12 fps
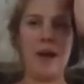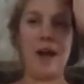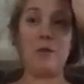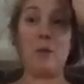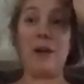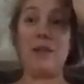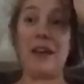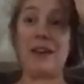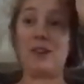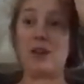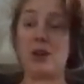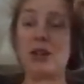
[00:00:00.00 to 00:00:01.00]
And when they
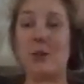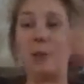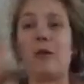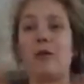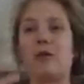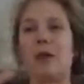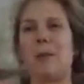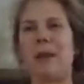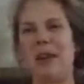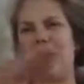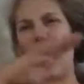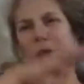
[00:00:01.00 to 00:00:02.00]
can start sleeping on their
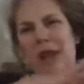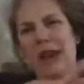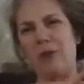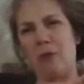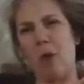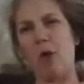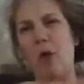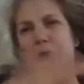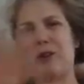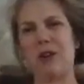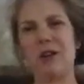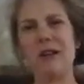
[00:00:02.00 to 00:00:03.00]
stomach, when they can roll
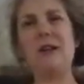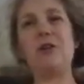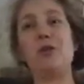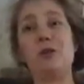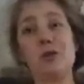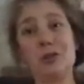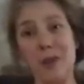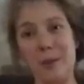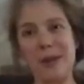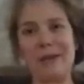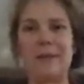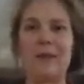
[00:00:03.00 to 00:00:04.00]
over to their
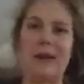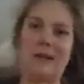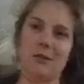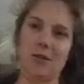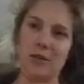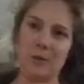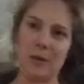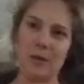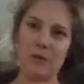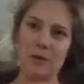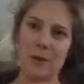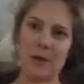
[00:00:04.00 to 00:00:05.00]
stomach, then they can start sleeping on
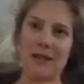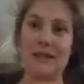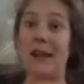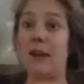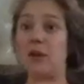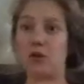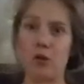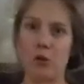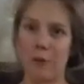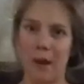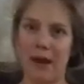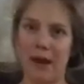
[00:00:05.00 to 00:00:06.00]
their stomach because they can control
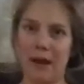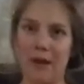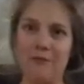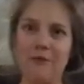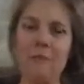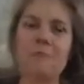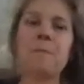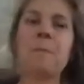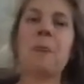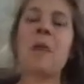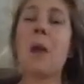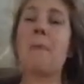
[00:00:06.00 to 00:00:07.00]
their body enough.
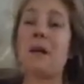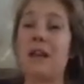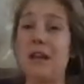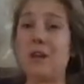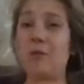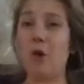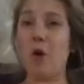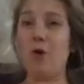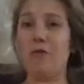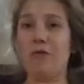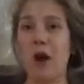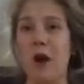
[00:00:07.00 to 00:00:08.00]
But he can
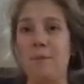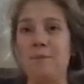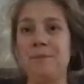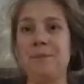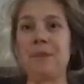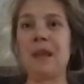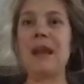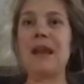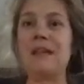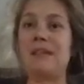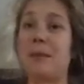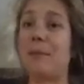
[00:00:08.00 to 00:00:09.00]
roll from
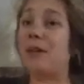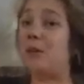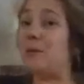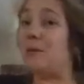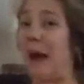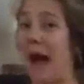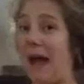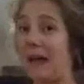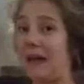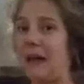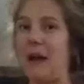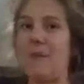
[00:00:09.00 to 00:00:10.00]
his stomach to his
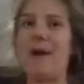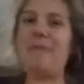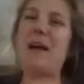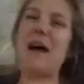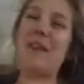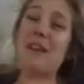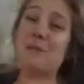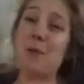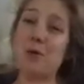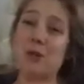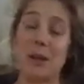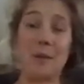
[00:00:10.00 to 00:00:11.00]
back. And that's
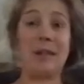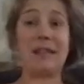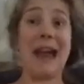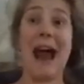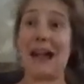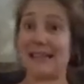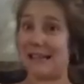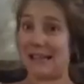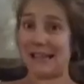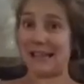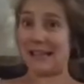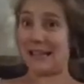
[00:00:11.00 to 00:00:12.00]
it's an
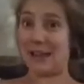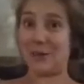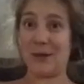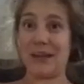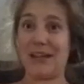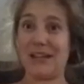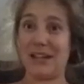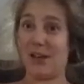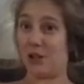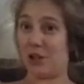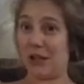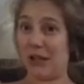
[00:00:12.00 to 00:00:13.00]
accident. He's not doing it
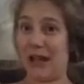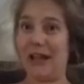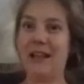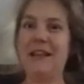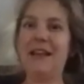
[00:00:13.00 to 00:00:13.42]
intentionally.